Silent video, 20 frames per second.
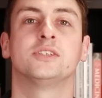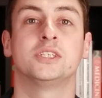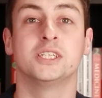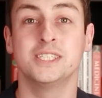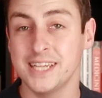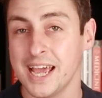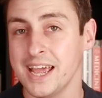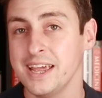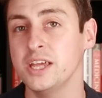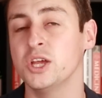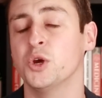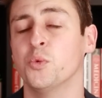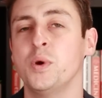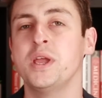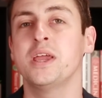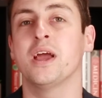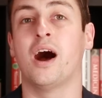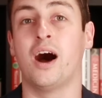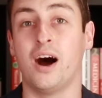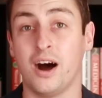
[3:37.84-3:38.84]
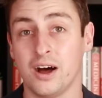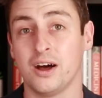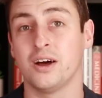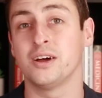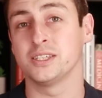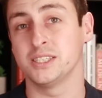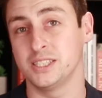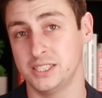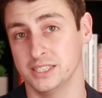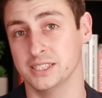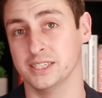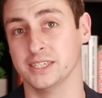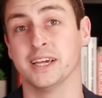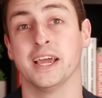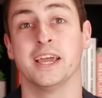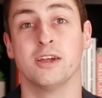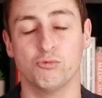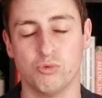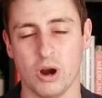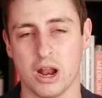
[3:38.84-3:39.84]
Today, we are
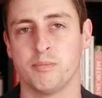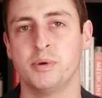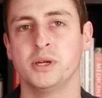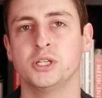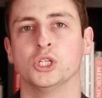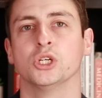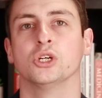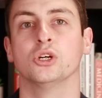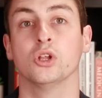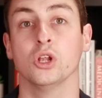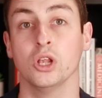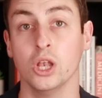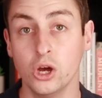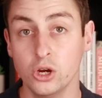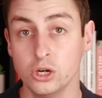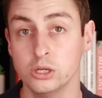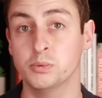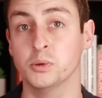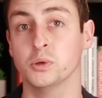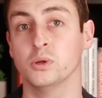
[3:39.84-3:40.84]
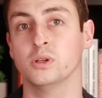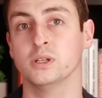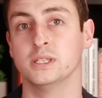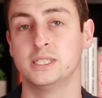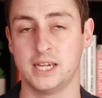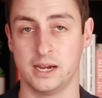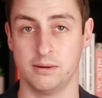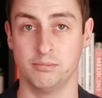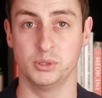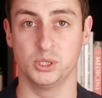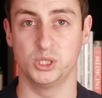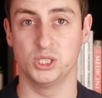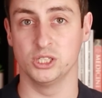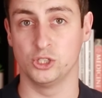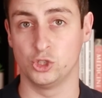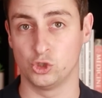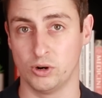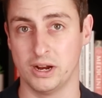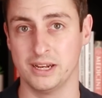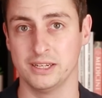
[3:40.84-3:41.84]
seeing a rapid global temperature
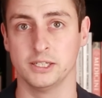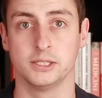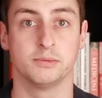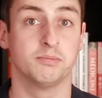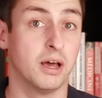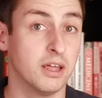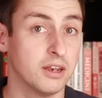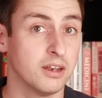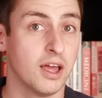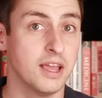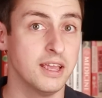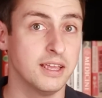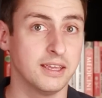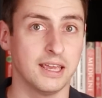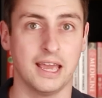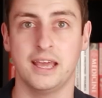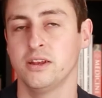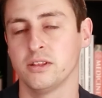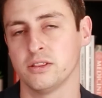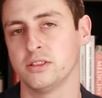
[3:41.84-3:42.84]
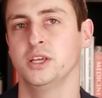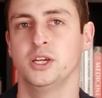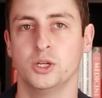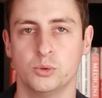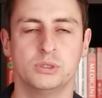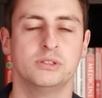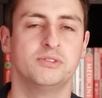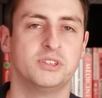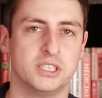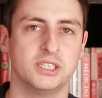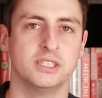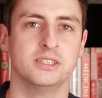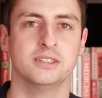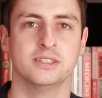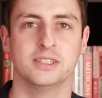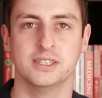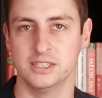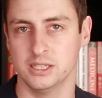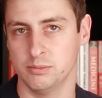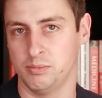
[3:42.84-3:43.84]
trend, unlike anything we've
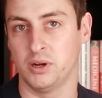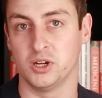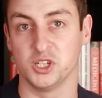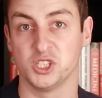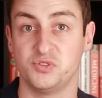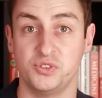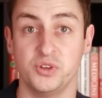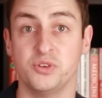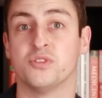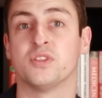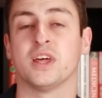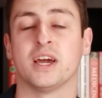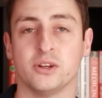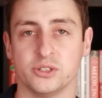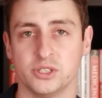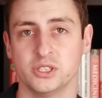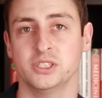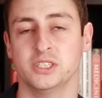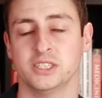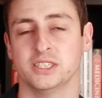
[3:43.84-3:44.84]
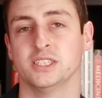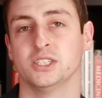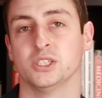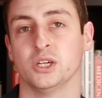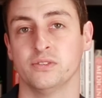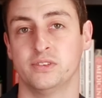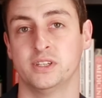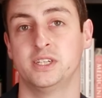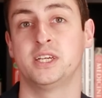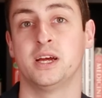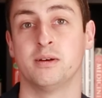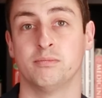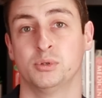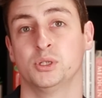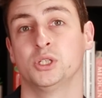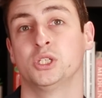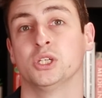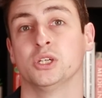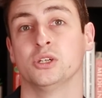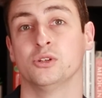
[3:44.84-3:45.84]
seen in the past few thousand years of the
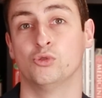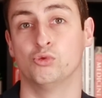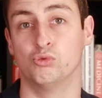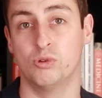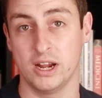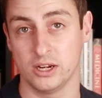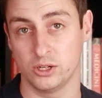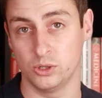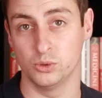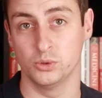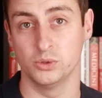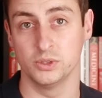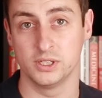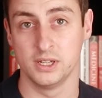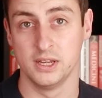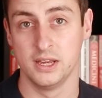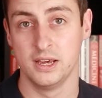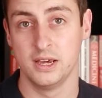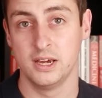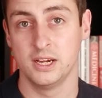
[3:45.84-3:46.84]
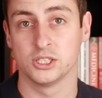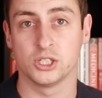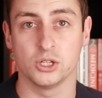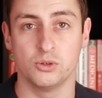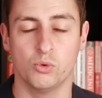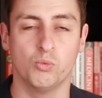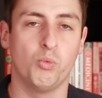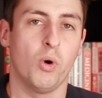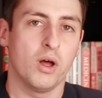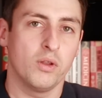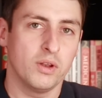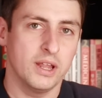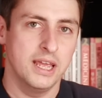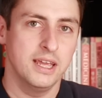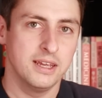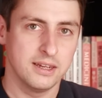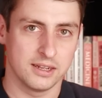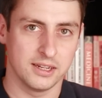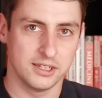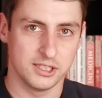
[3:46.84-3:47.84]
temperature record. So while
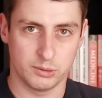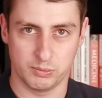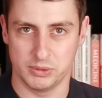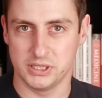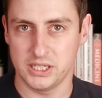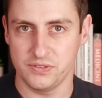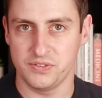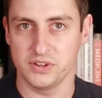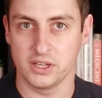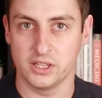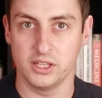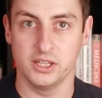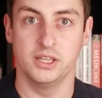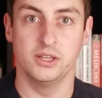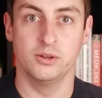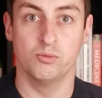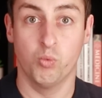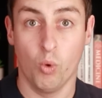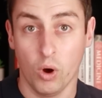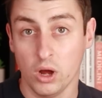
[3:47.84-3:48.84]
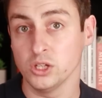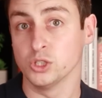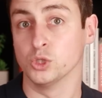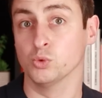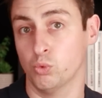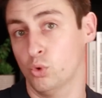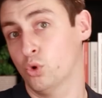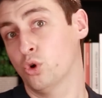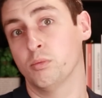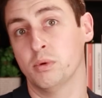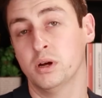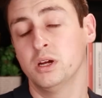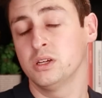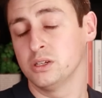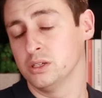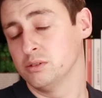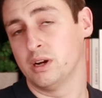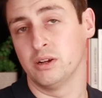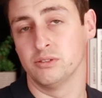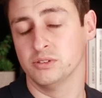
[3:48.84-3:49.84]
England specifically was
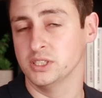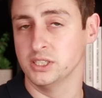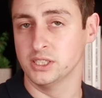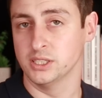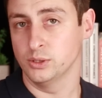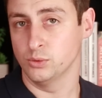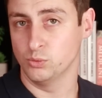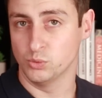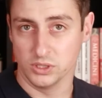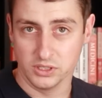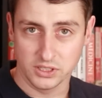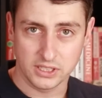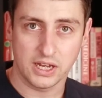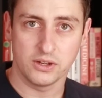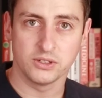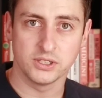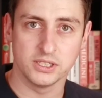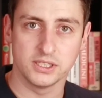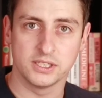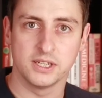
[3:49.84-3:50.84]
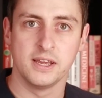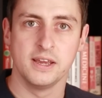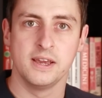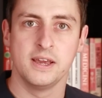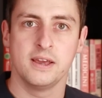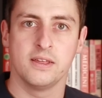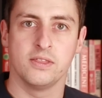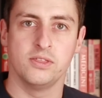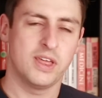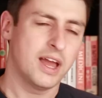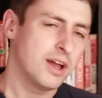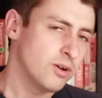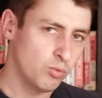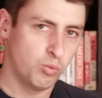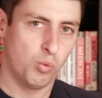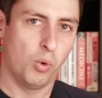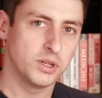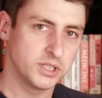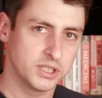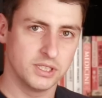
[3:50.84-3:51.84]
warmer around the year 1000, that
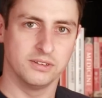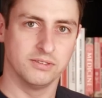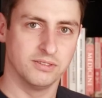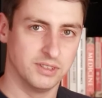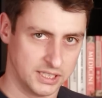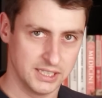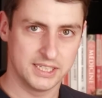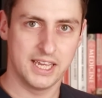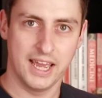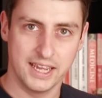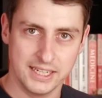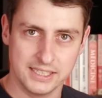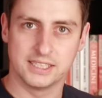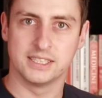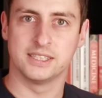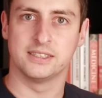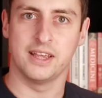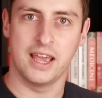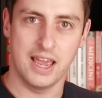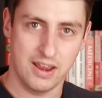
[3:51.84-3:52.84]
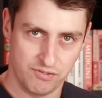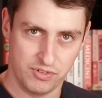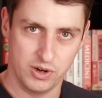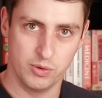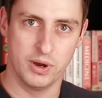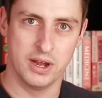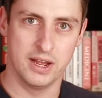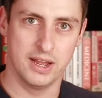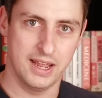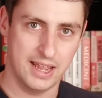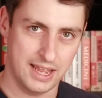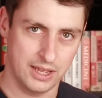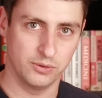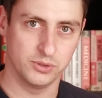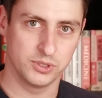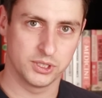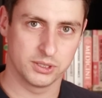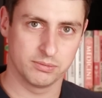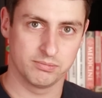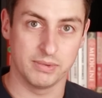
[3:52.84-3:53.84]
wasn't the case everywhere
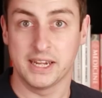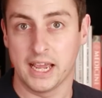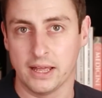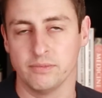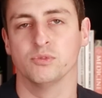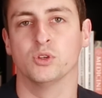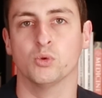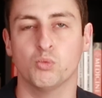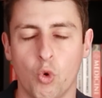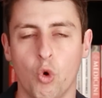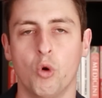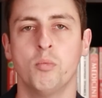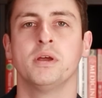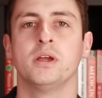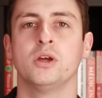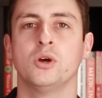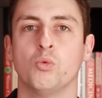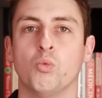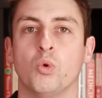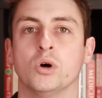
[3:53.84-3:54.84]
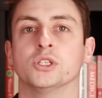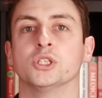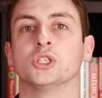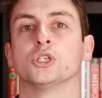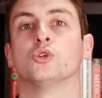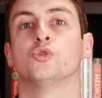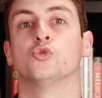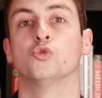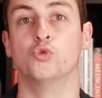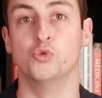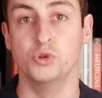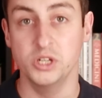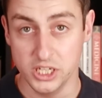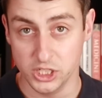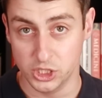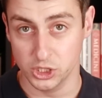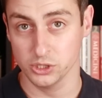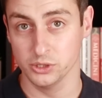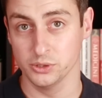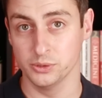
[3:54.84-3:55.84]
else. Again, the warming was
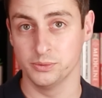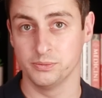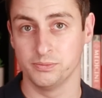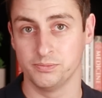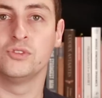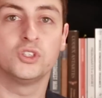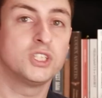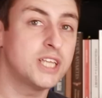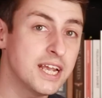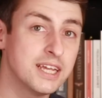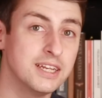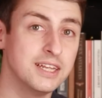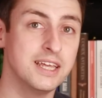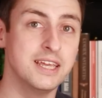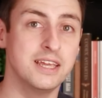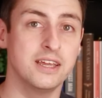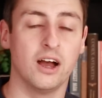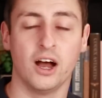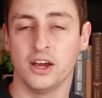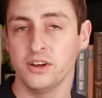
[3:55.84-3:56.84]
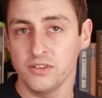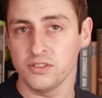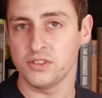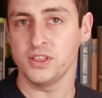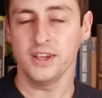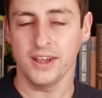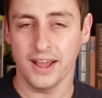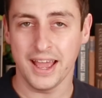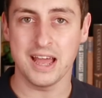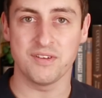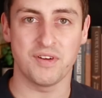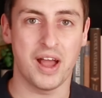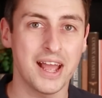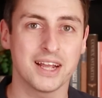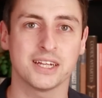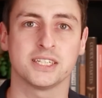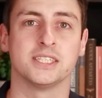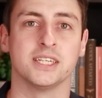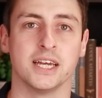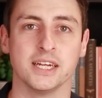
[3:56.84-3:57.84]
regional. Secondly, I don't think I have
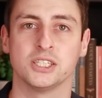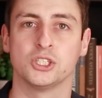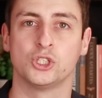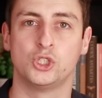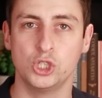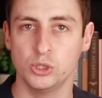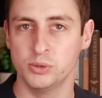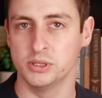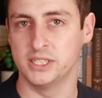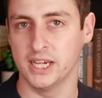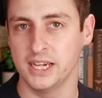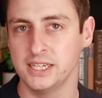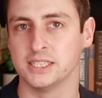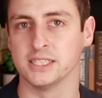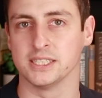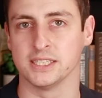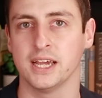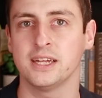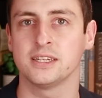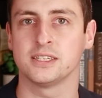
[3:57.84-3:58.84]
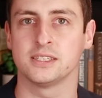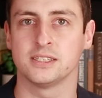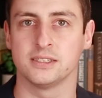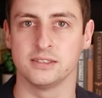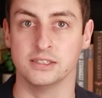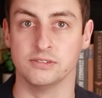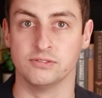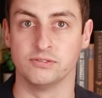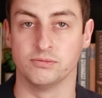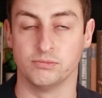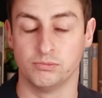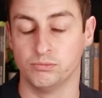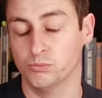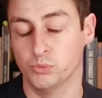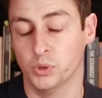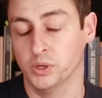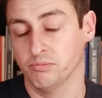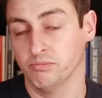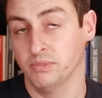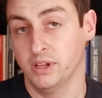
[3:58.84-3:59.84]
access to a dataset, if
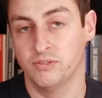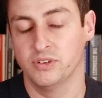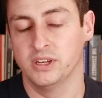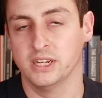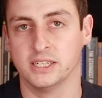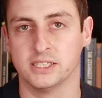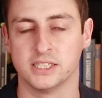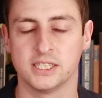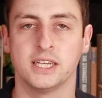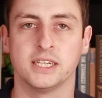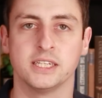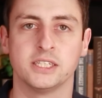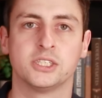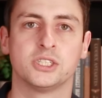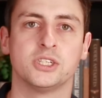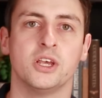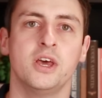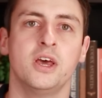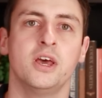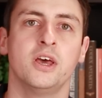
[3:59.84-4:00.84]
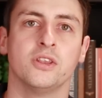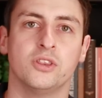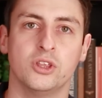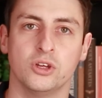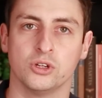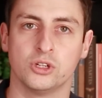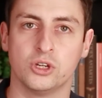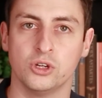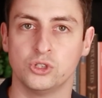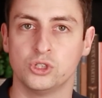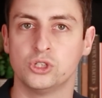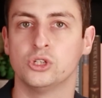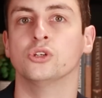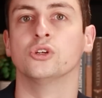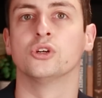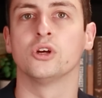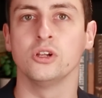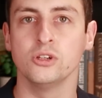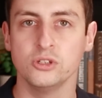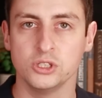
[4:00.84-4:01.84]
one even exists, that could
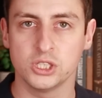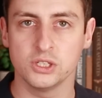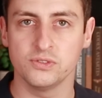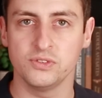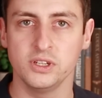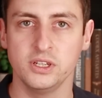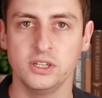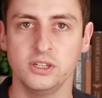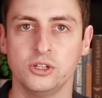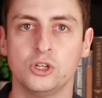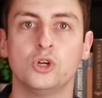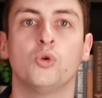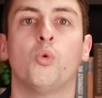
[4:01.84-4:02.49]
conclusively,